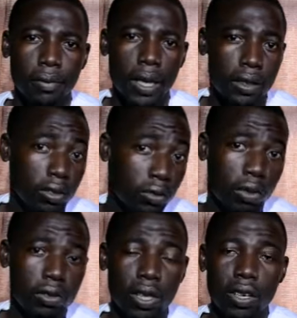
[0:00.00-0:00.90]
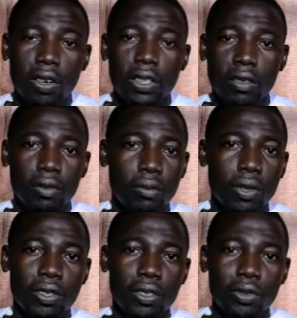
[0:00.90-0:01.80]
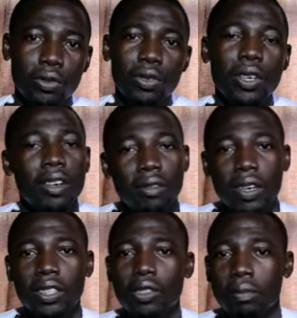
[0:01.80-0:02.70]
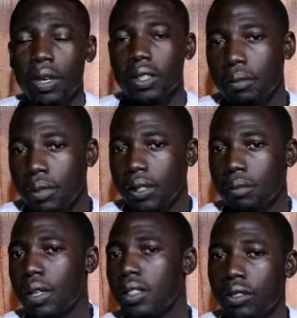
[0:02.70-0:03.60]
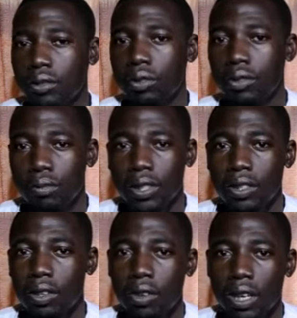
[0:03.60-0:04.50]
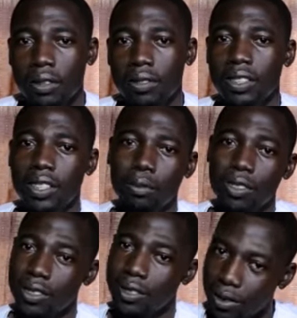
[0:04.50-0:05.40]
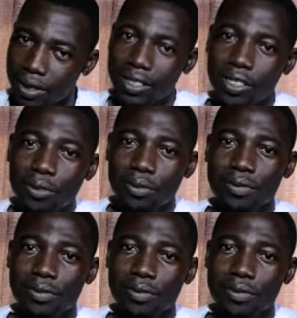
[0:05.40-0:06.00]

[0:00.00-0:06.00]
I just want to encourage everybody to find your path and be the best you want to be in all life's endeavors. Thank you.